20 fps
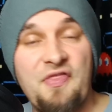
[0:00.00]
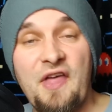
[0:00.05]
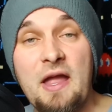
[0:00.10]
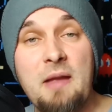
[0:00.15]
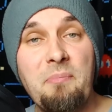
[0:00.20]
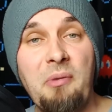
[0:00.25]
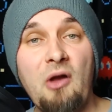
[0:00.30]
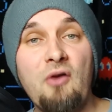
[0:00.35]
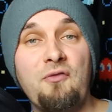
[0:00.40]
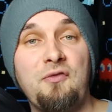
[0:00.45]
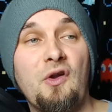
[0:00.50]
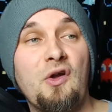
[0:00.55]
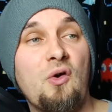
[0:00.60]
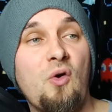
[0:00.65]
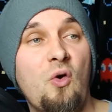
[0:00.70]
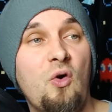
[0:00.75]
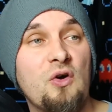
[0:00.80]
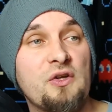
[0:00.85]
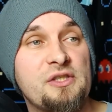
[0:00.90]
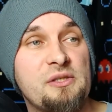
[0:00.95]
They both look
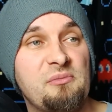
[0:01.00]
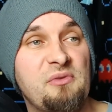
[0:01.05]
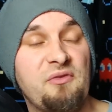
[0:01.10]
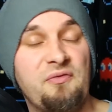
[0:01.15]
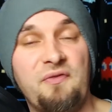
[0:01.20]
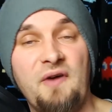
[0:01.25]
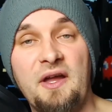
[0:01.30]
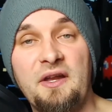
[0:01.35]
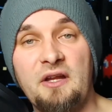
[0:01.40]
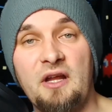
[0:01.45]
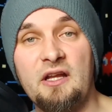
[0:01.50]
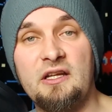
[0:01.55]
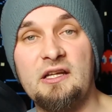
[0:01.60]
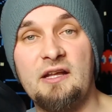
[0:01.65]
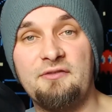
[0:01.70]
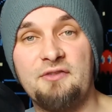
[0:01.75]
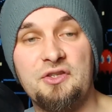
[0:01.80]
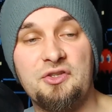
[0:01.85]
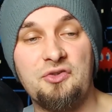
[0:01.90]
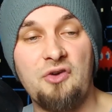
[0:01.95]
awesome and fun, and I'd
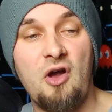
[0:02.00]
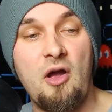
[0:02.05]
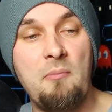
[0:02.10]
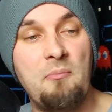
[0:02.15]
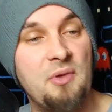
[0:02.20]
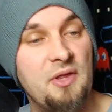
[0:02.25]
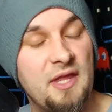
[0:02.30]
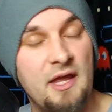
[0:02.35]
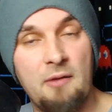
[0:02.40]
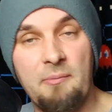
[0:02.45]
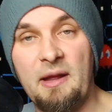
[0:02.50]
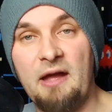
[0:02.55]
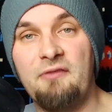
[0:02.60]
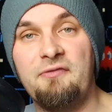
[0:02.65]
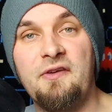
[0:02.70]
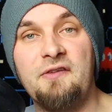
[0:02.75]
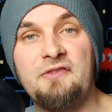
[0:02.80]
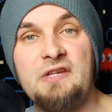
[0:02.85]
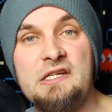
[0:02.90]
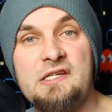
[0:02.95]
love to try them, but they're about
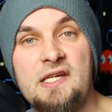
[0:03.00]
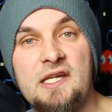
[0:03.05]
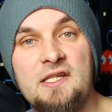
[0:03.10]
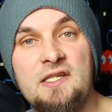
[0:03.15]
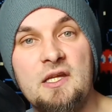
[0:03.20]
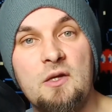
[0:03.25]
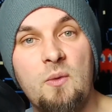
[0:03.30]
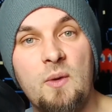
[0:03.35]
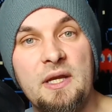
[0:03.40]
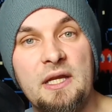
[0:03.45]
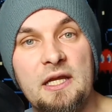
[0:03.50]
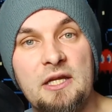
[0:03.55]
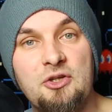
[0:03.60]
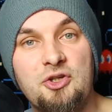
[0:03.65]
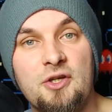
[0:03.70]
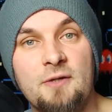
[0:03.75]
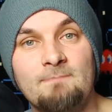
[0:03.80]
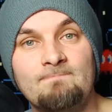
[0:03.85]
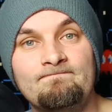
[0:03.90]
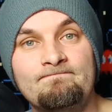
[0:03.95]
50, 60 quid
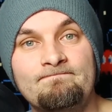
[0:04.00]
each.